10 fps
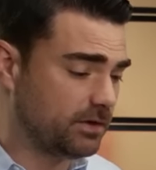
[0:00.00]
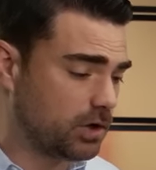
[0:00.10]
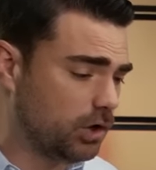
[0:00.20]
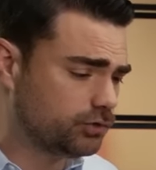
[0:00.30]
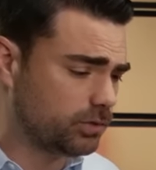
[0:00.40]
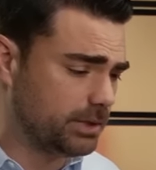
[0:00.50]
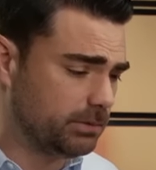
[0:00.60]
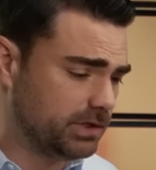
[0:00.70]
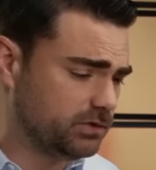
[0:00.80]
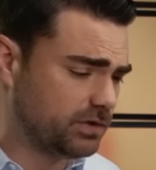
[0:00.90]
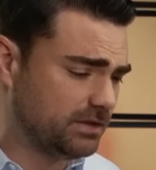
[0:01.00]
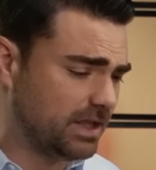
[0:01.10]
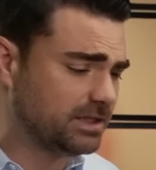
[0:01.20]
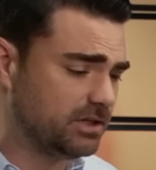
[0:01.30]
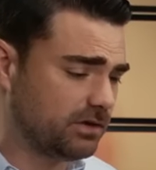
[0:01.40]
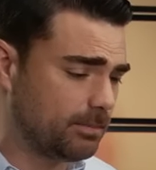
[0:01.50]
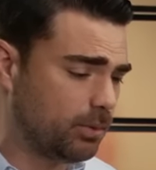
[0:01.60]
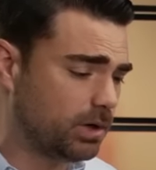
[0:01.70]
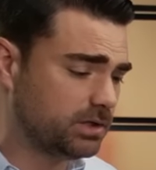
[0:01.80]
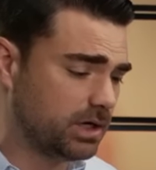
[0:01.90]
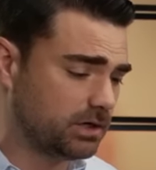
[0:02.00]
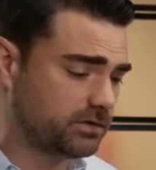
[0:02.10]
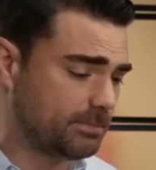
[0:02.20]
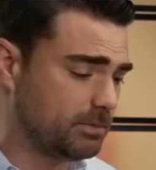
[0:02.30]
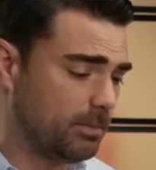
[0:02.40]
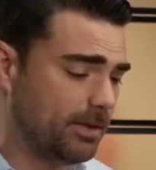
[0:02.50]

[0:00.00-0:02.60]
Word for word: on their cultural and religious identities are abhorrent and unacceptable.